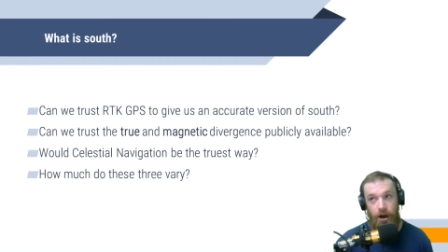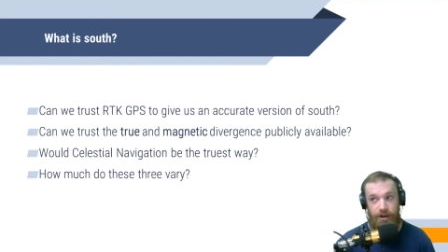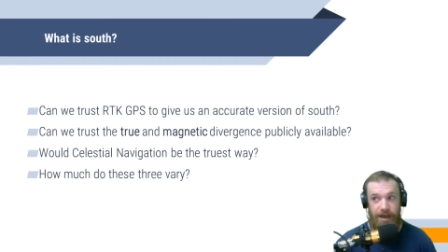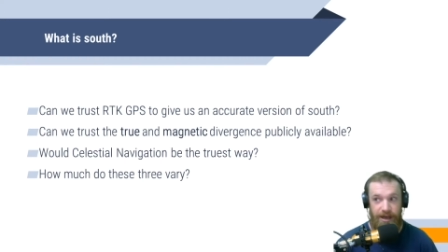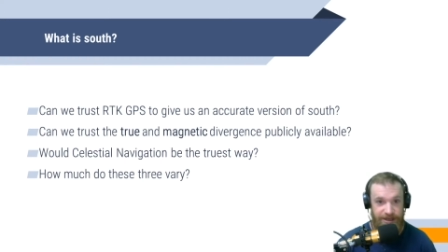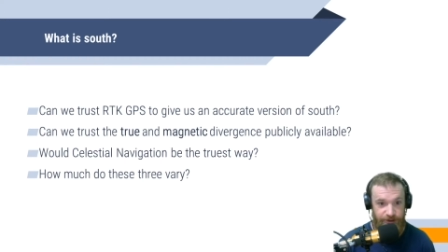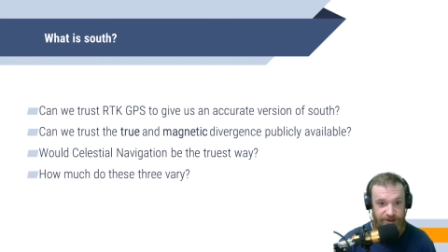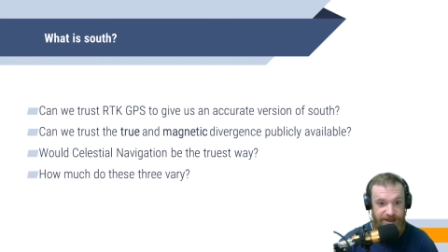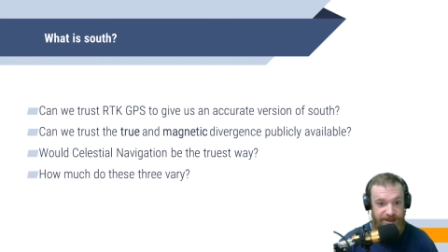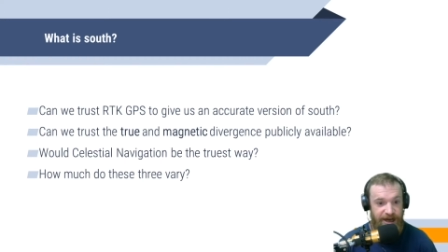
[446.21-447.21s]
Okay, I guess I would
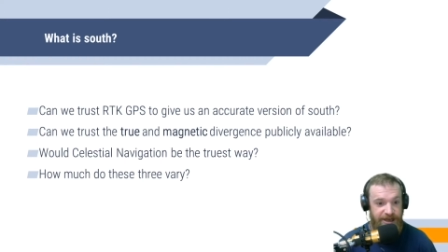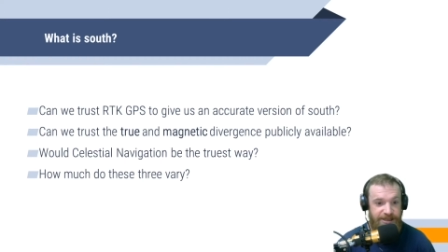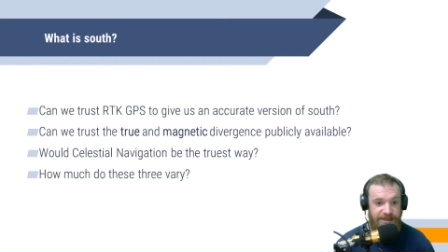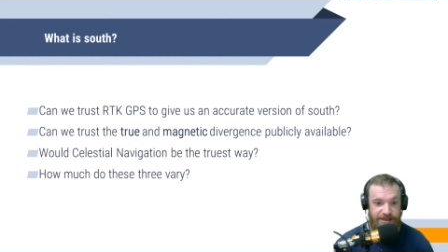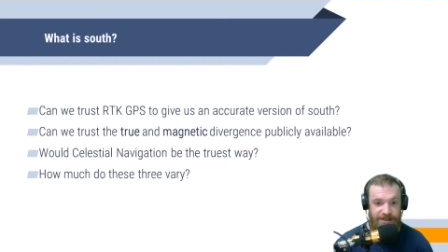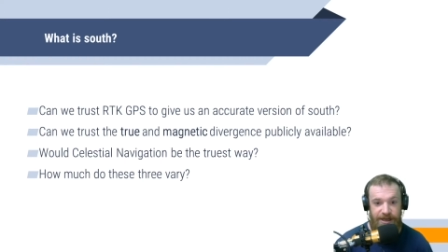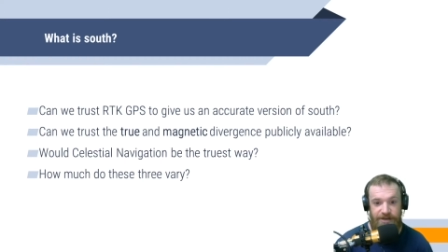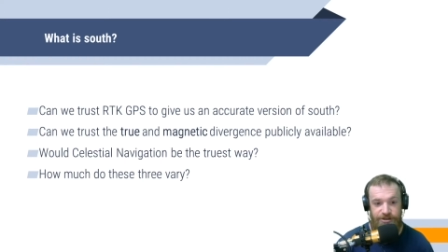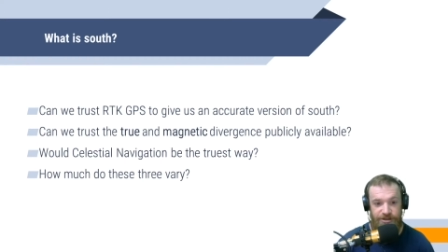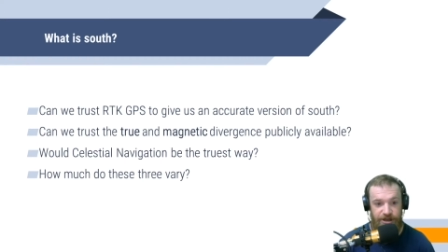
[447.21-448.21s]
need night to test
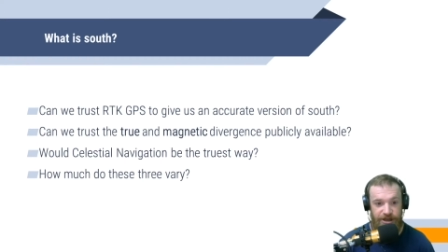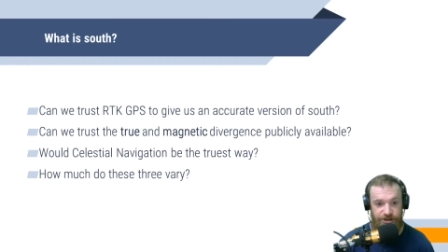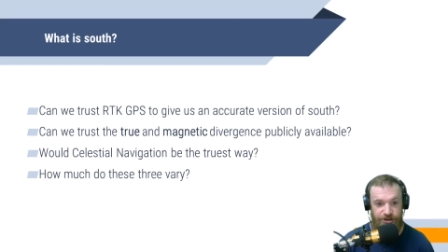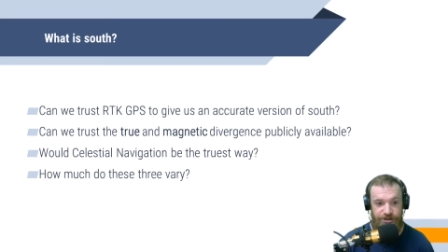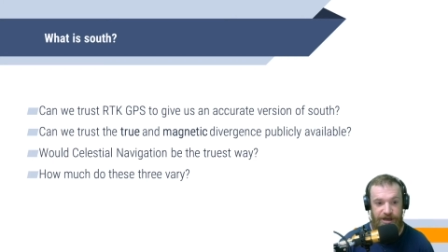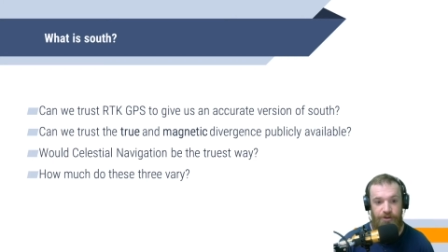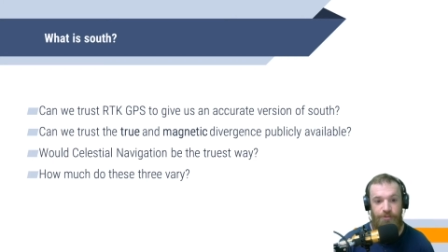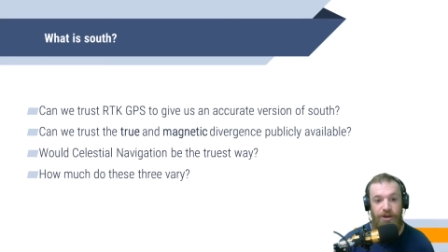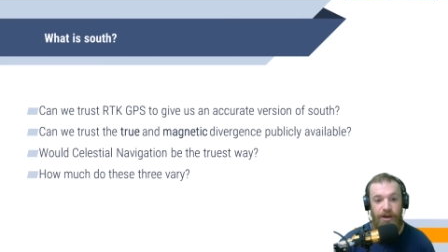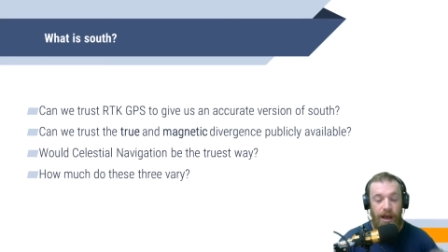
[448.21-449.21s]
celestial south,
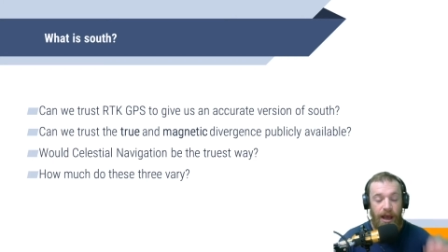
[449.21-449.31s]
but